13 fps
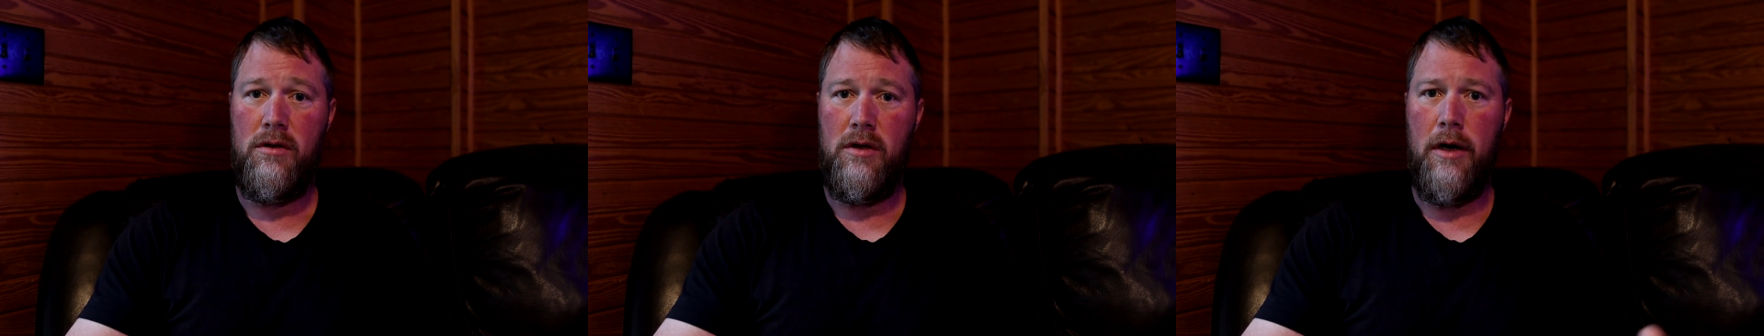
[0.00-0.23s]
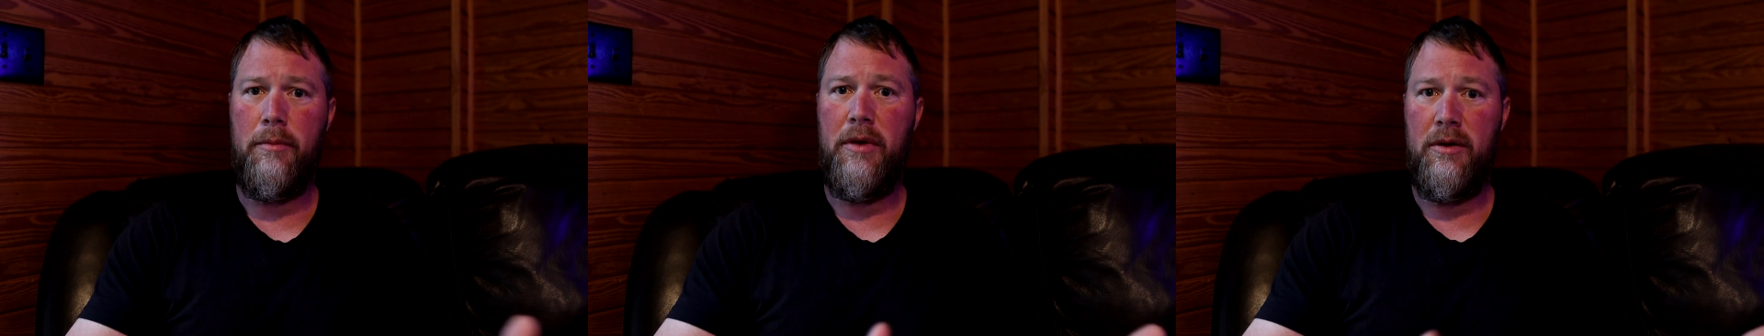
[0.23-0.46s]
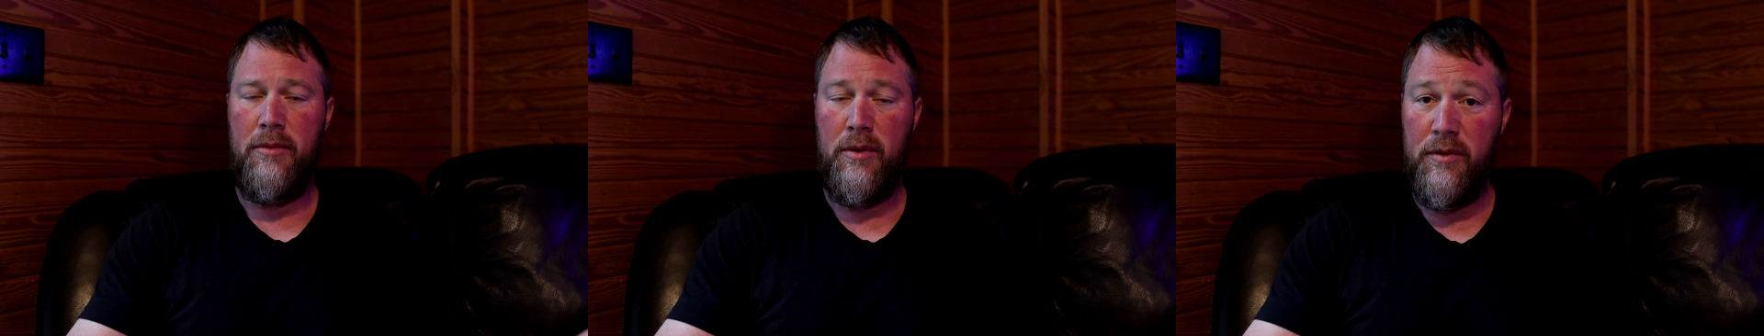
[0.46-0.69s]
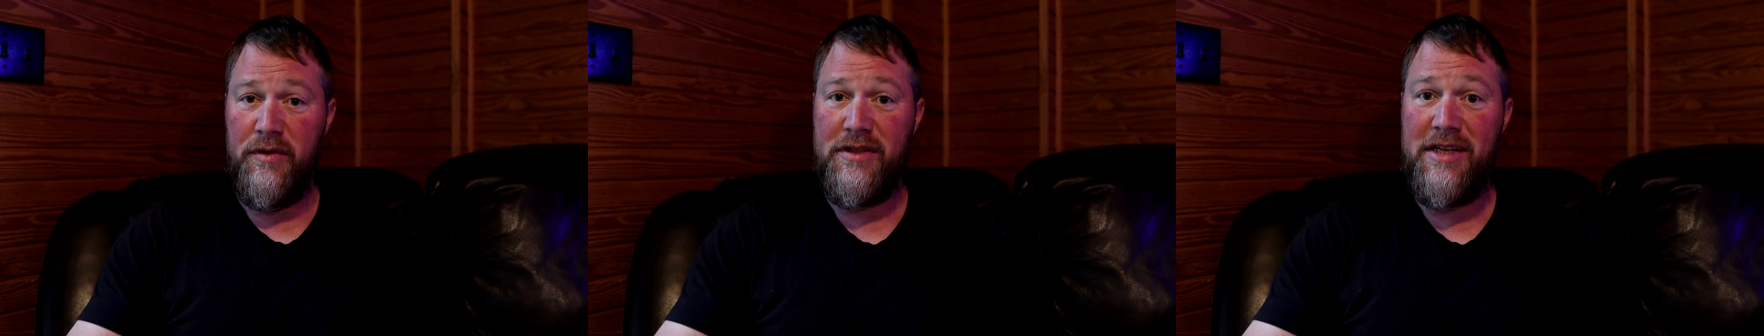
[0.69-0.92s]
a
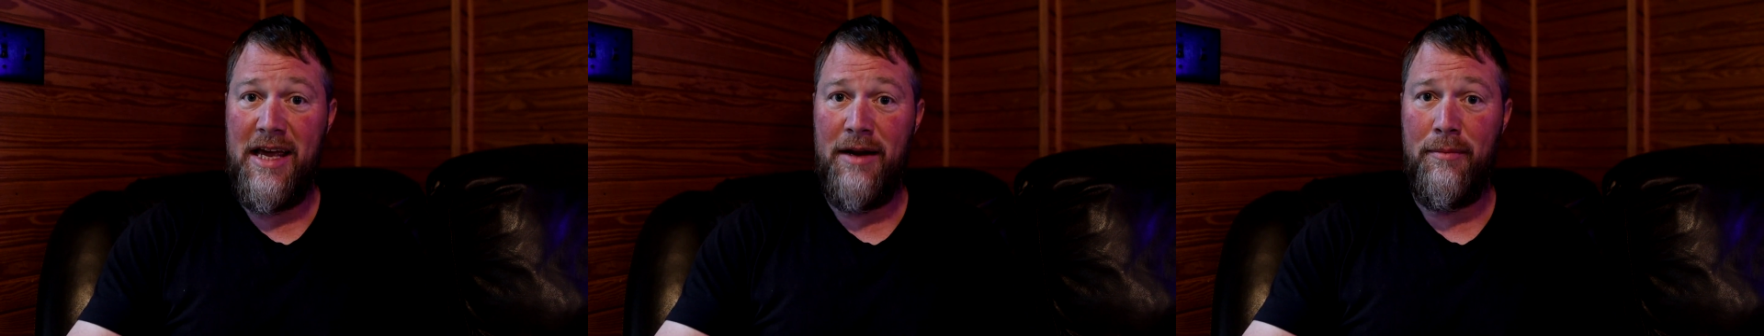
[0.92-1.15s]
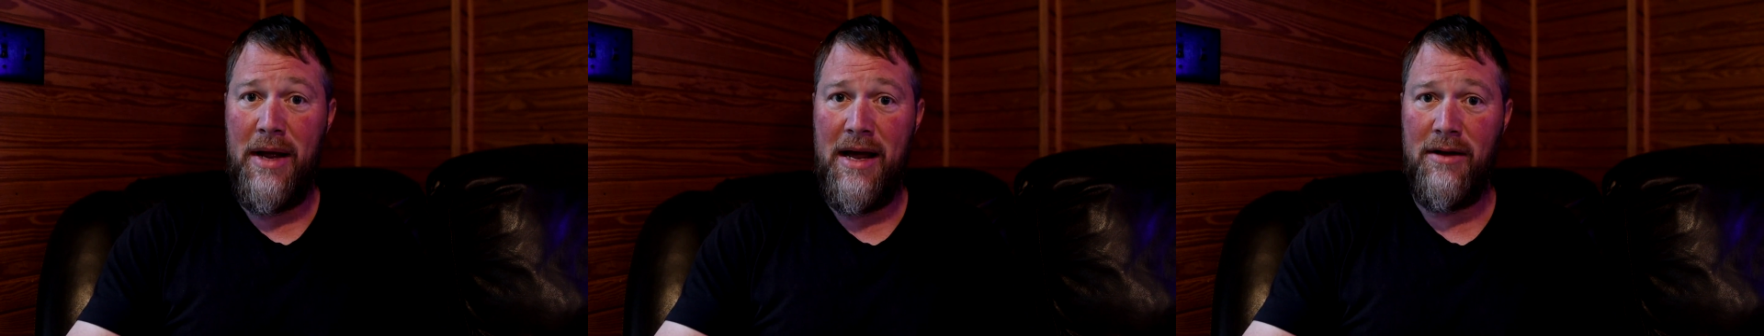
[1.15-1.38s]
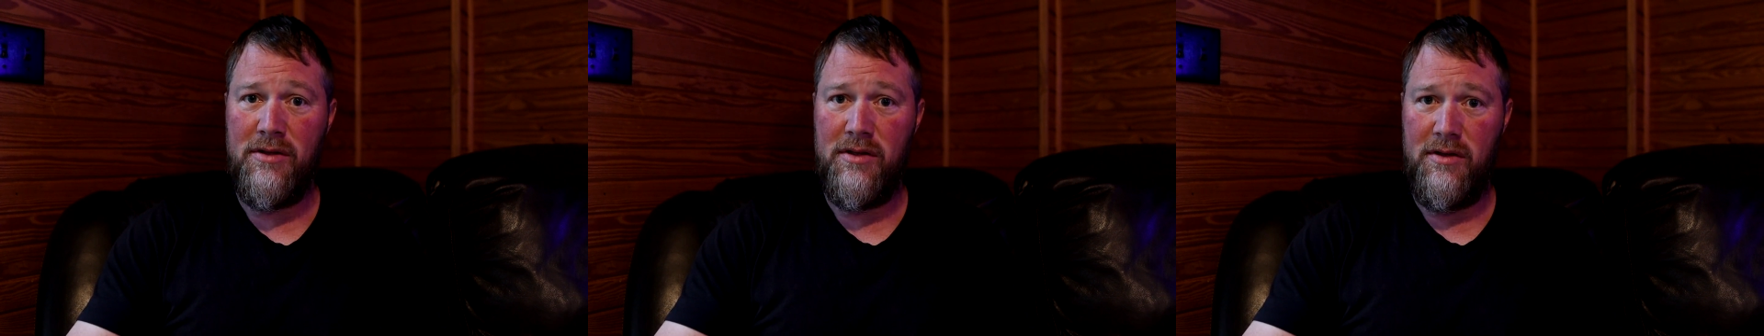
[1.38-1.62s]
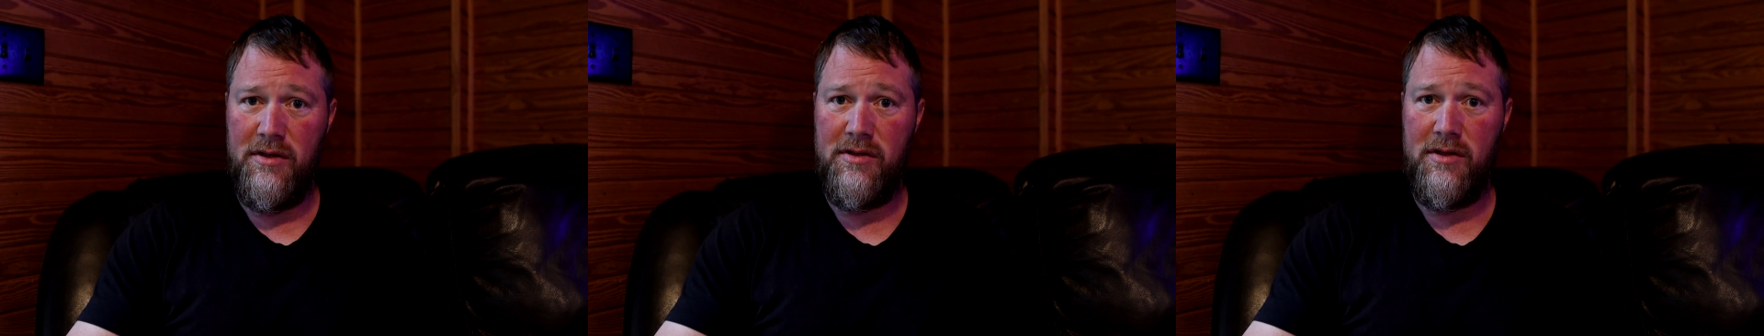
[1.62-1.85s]
minimum of 10 pounds
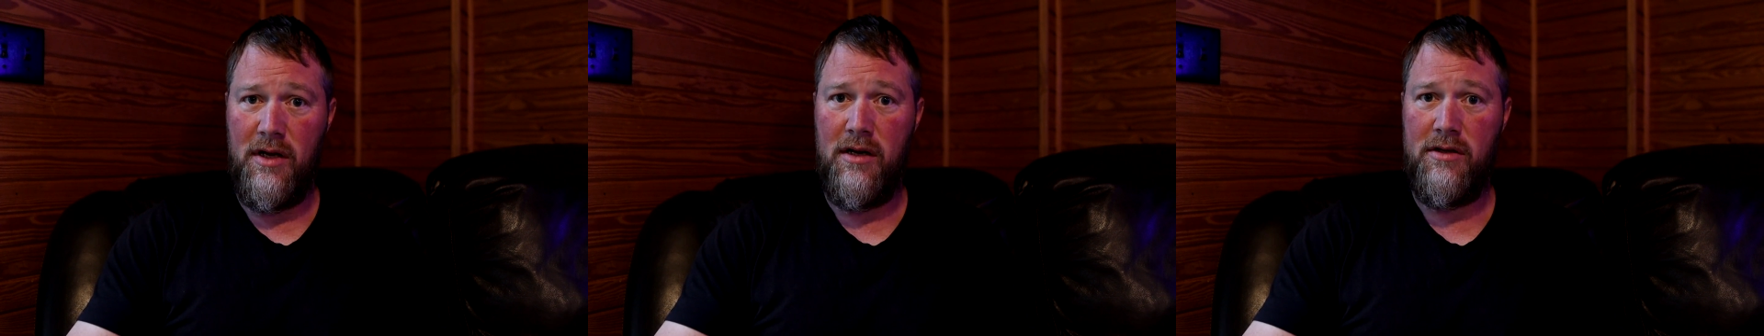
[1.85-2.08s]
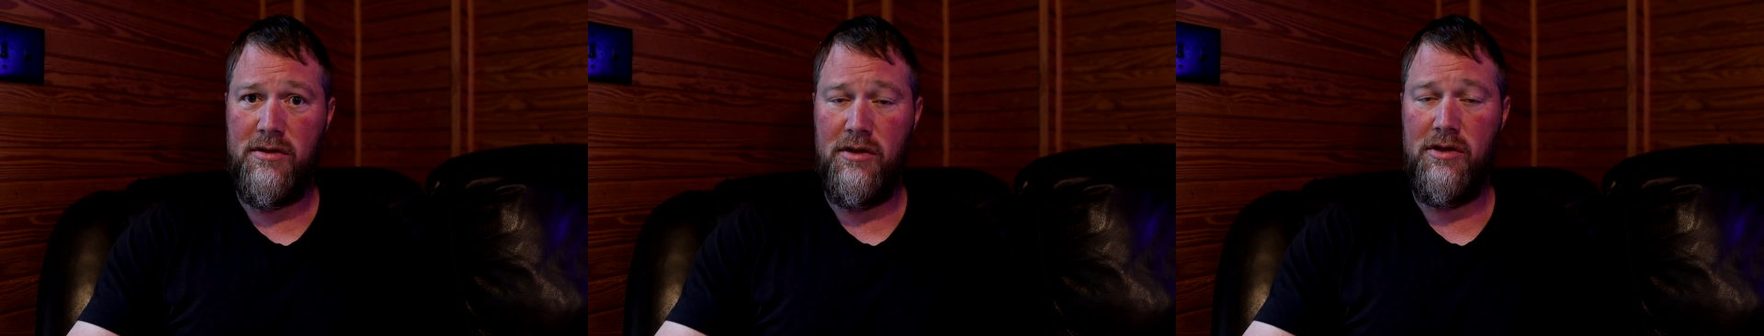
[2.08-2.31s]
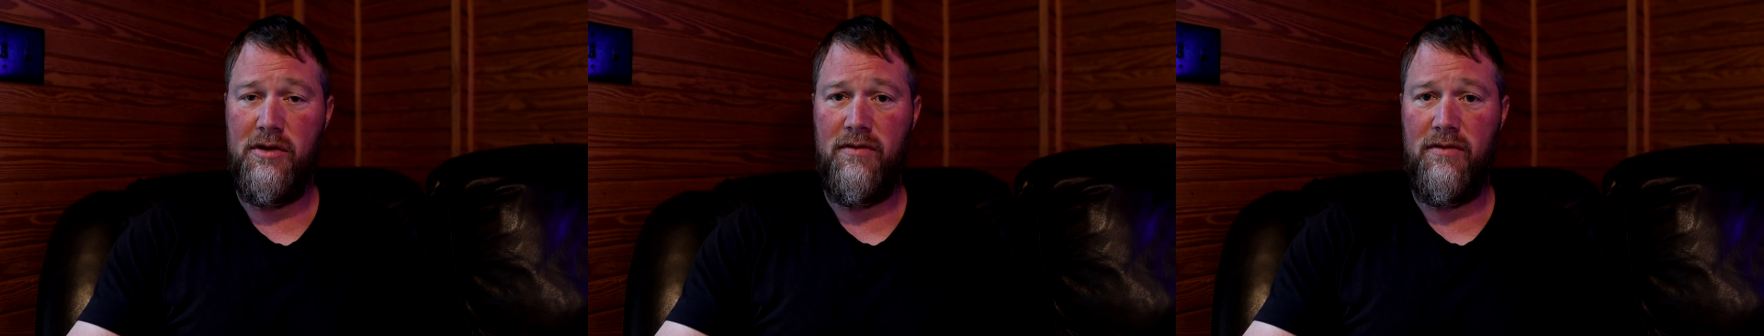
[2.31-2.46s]
of the sausage